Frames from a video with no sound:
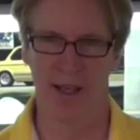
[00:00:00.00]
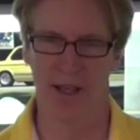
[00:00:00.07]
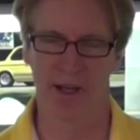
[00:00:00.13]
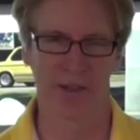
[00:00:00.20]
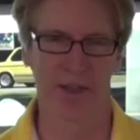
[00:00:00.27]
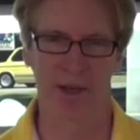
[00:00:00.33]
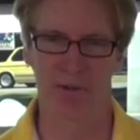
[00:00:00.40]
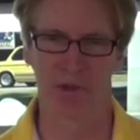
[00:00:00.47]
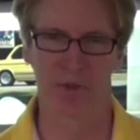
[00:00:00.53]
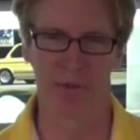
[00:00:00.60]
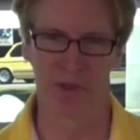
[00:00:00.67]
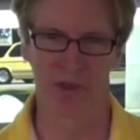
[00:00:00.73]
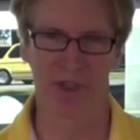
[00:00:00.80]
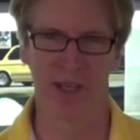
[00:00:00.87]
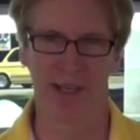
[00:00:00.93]
and I thought it was a
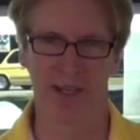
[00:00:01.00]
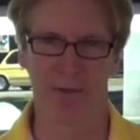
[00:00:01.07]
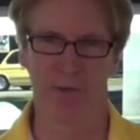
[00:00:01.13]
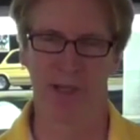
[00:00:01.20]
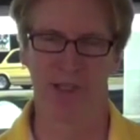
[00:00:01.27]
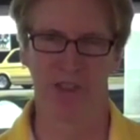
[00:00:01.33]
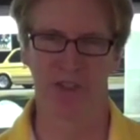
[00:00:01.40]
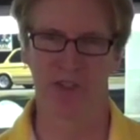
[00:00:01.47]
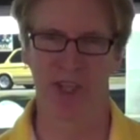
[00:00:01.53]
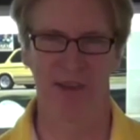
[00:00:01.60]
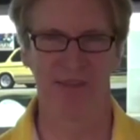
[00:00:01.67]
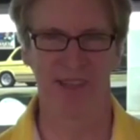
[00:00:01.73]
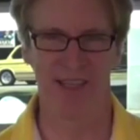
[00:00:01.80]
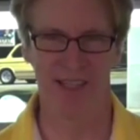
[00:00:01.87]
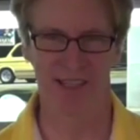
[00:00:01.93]
mistake. It read
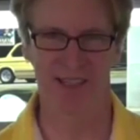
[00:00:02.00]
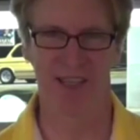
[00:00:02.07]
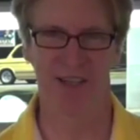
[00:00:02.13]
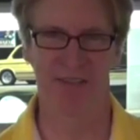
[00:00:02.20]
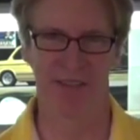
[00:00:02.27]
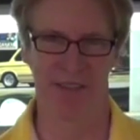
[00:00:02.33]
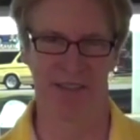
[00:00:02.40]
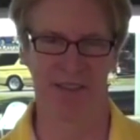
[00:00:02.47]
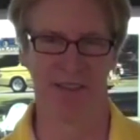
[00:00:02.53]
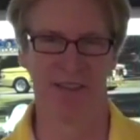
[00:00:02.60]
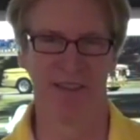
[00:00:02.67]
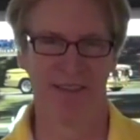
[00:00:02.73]
77.